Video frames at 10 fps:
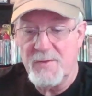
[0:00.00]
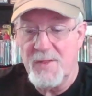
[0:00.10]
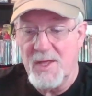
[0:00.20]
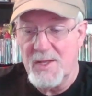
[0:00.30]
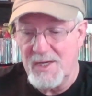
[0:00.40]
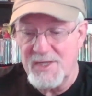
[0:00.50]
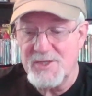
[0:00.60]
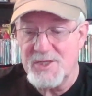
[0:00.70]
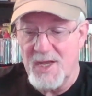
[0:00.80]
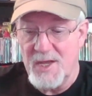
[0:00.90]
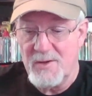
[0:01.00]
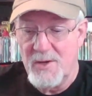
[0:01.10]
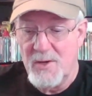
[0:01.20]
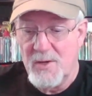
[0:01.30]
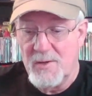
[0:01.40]
Ba Leach, yeah.
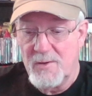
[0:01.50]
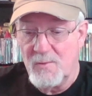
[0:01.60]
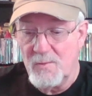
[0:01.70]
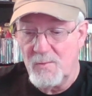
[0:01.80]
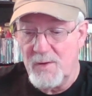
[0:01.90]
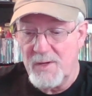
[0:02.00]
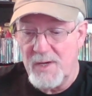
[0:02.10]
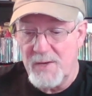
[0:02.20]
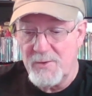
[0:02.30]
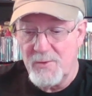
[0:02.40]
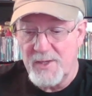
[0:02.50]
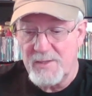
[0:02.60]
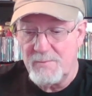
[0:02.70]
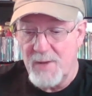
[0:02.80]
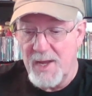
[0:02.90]
Written and
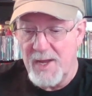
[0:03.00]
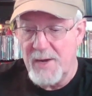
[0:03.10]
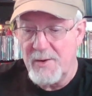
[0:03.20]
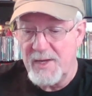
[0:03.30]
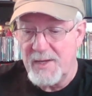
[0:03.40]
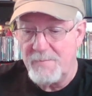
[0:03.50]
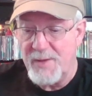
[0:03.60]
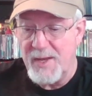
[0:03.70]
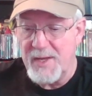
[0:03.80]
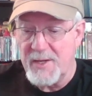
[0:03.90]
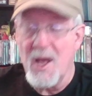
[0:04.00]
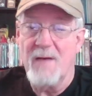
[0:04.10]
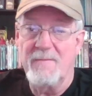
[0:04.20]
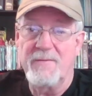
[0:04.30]
directed by Eric Pennycoff.